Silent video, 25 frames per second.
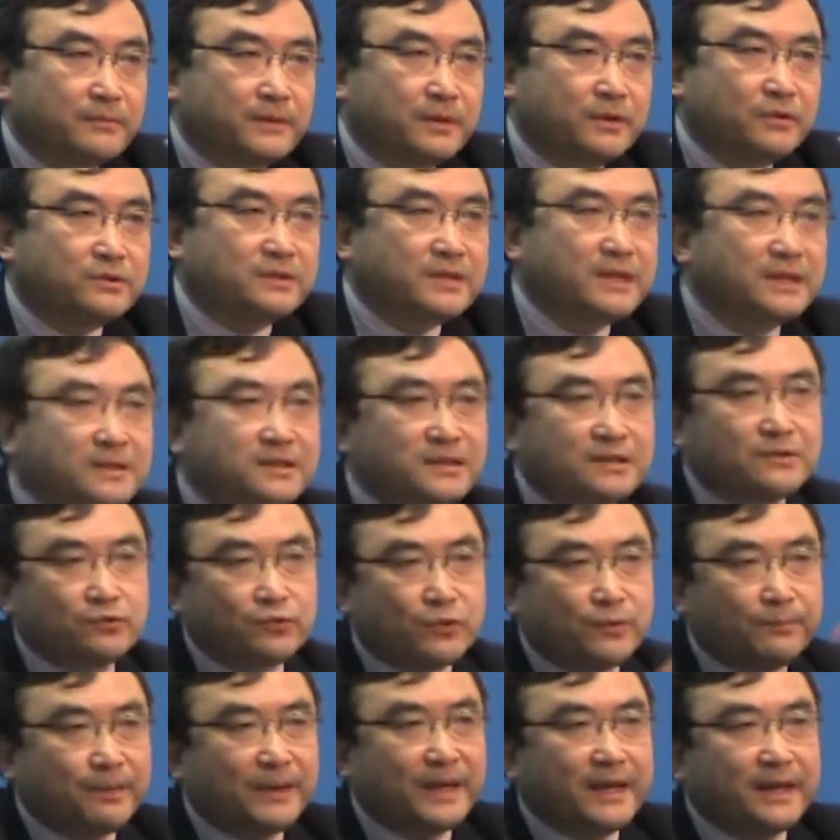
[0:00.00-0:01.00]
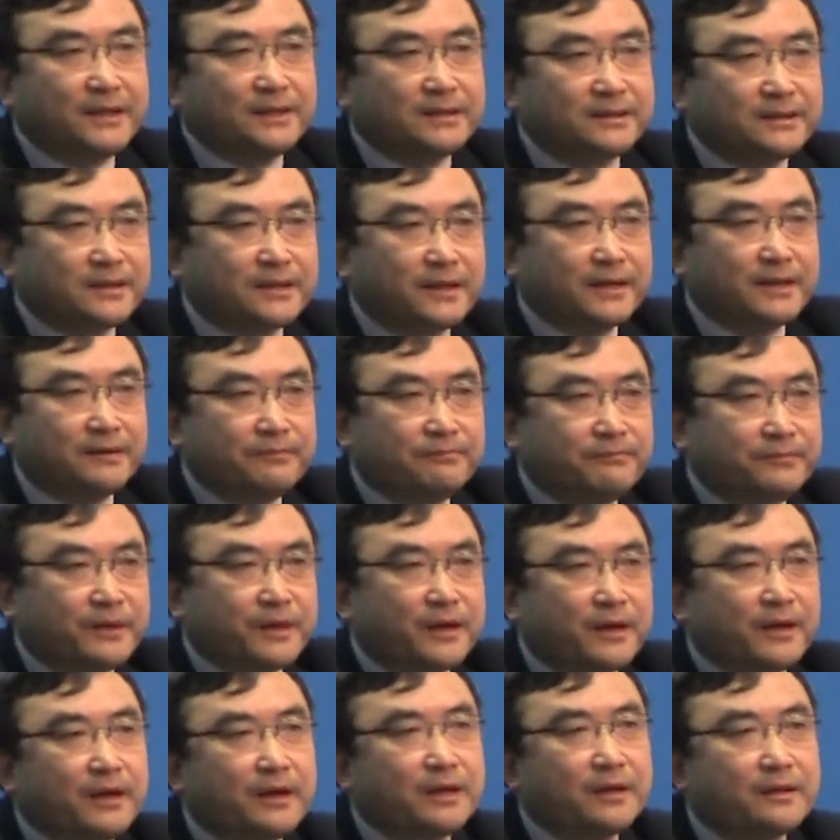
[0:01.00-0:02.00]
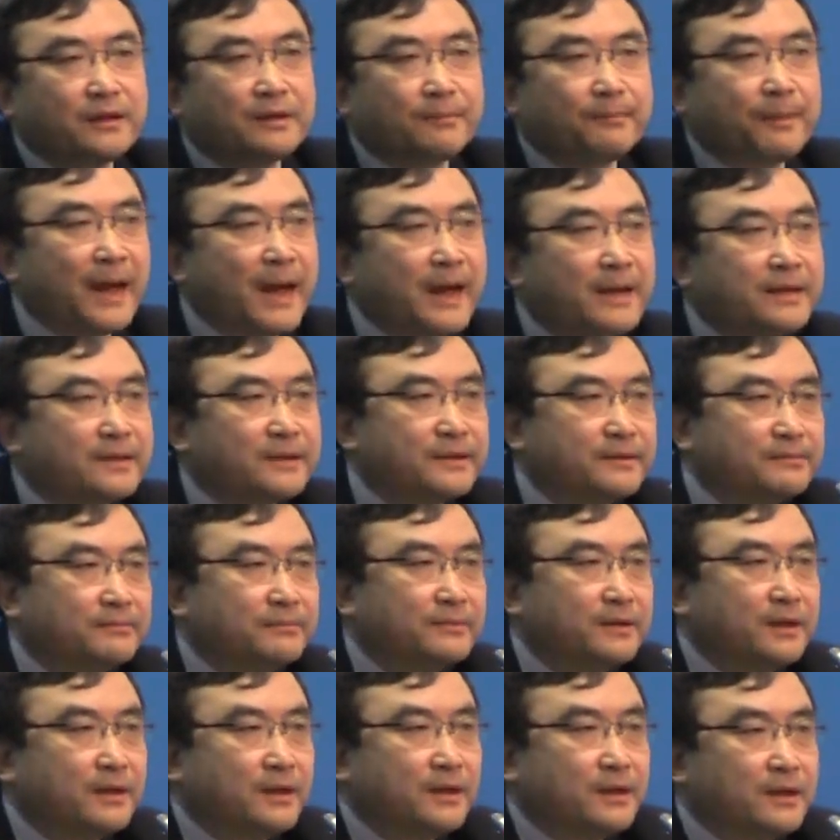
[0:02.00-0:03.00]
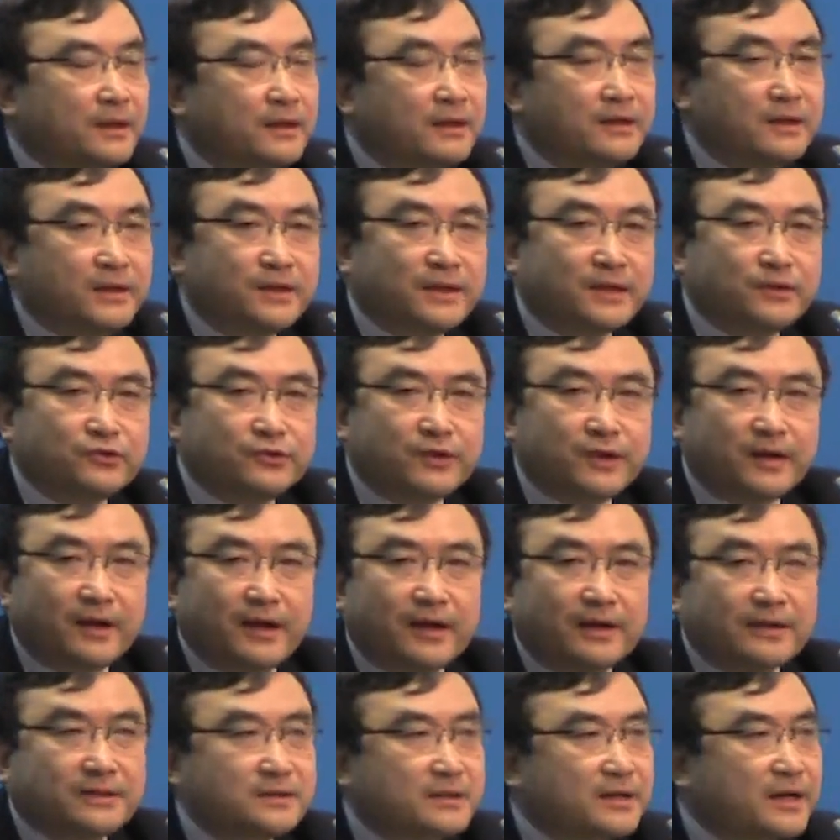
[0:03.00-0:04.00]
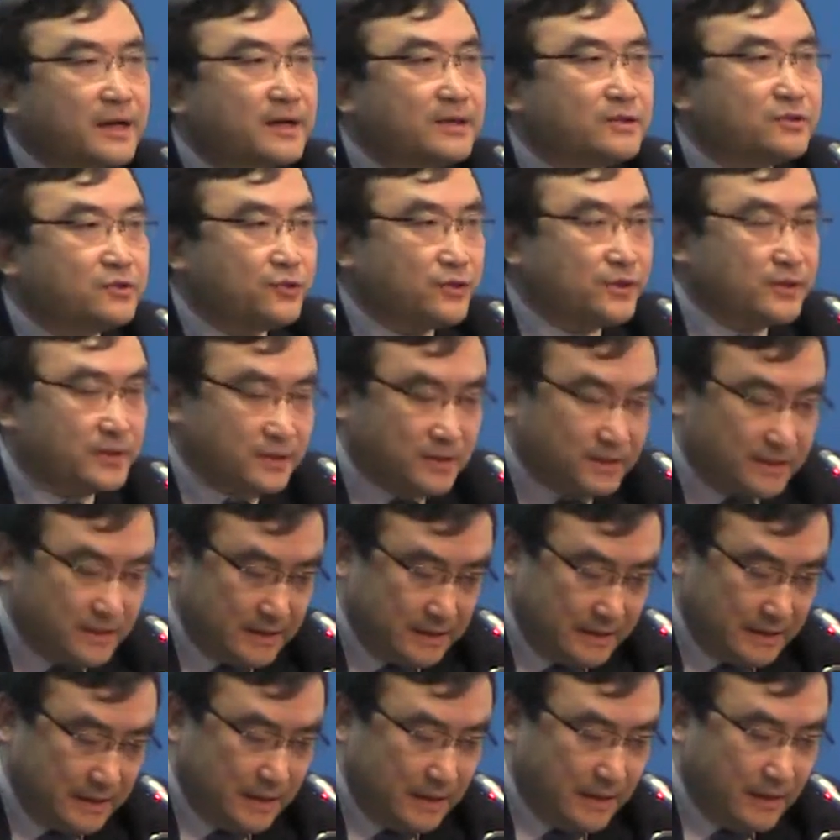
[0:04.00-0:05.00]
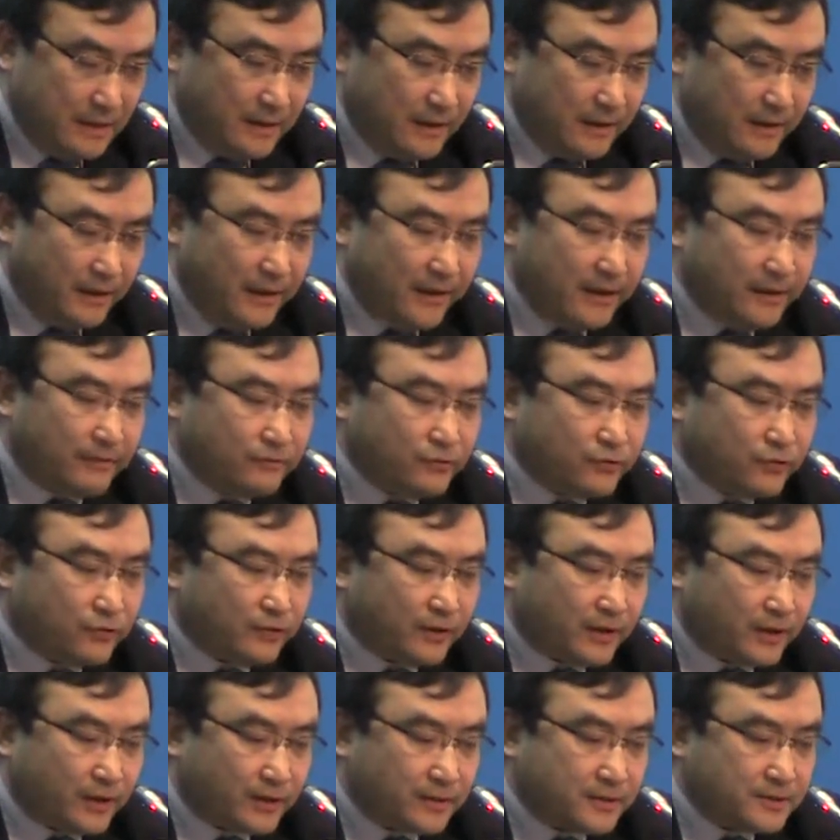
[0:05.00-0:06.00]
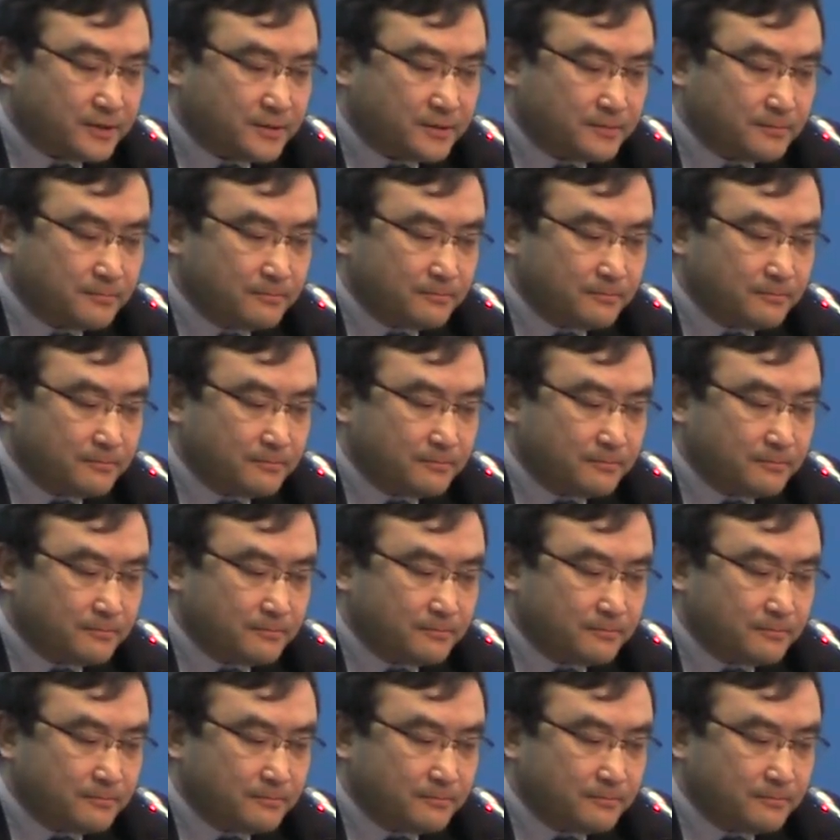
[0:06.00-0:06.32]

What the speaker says: You just repeat the pattern industrialized countries leave to us.